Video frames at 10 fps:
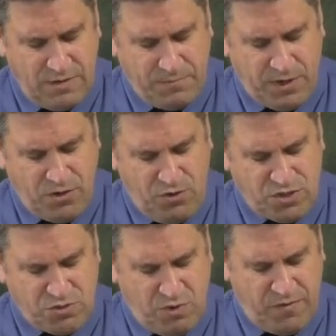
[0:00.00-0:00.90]
but
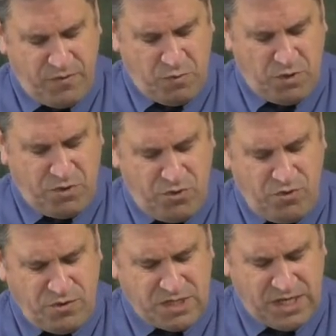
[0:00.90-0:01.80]
whosoever will
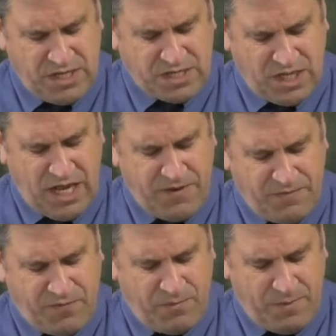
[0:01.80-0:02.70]
lose his life
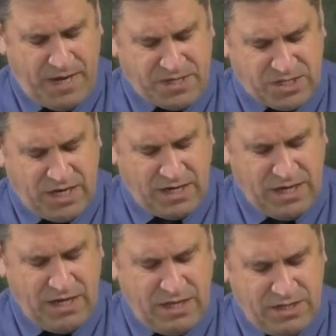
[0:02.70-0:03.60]
for my sake,
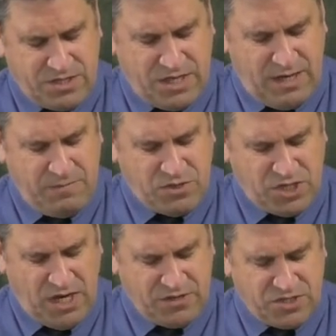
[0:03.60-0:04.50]
the same
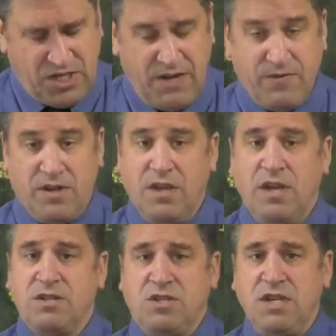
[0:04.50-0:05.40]
shall save it.
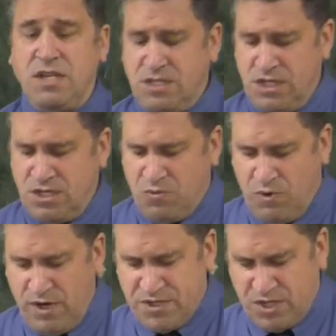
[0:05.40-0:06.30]
Jesus
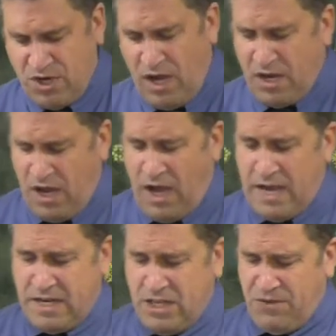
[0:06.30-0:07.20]
was not
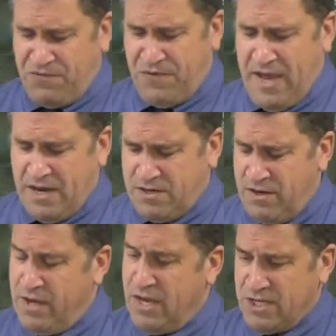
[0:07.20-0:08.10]
hiding the fact,
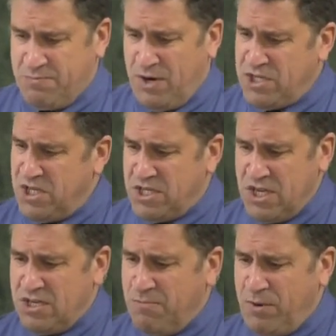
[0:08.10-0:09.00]
especially he
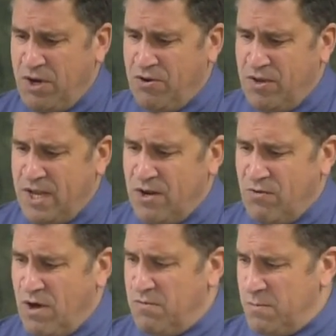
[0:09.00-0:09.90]
said to Peter later
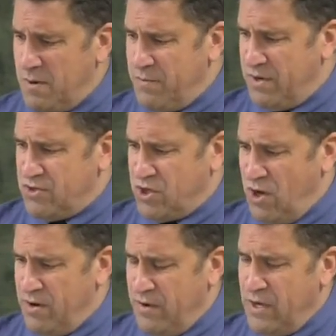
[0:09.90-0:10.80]
on, remember in
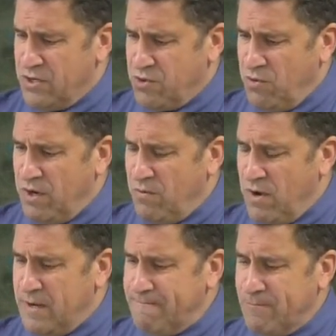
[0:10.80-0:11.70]
John
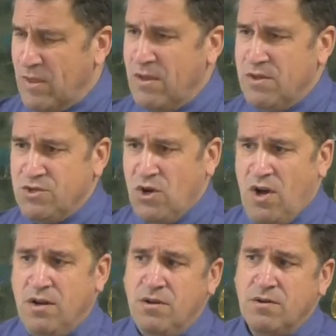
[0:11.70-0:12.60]
21,
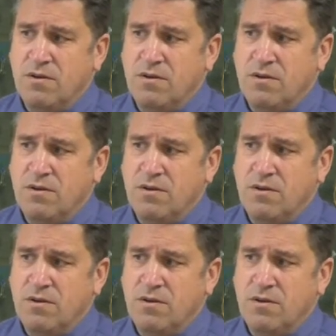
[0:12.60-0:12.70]
John,